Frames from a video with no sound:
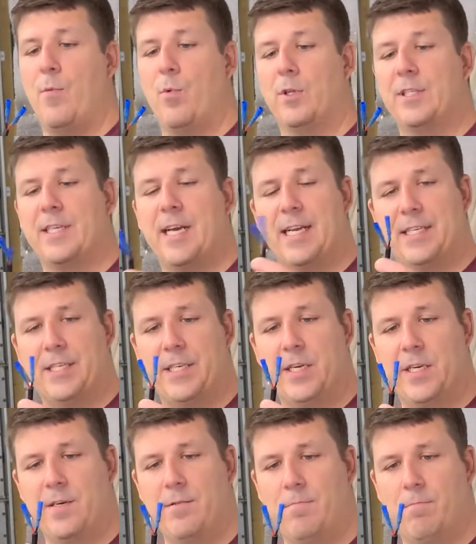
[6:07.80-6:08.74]
right, one side's
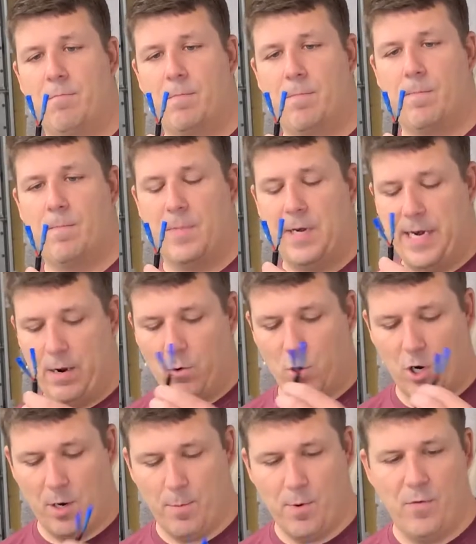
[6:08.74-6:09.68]
done. Now
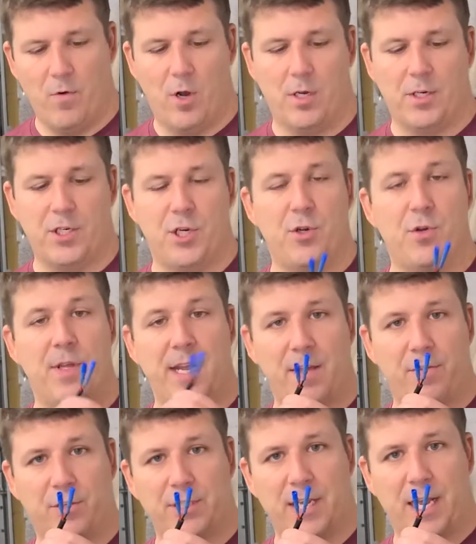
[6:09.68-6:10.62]
we're going to move on to the
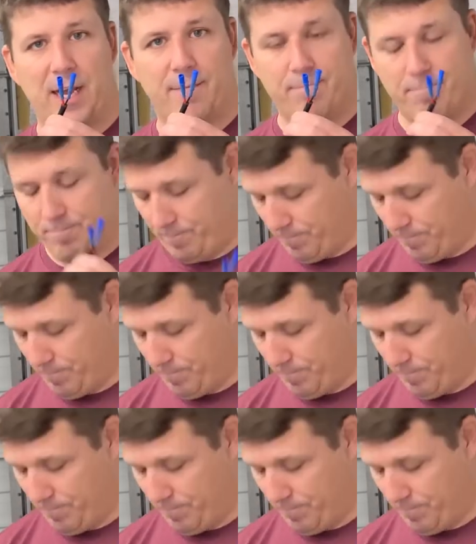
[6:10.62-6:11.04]
other side.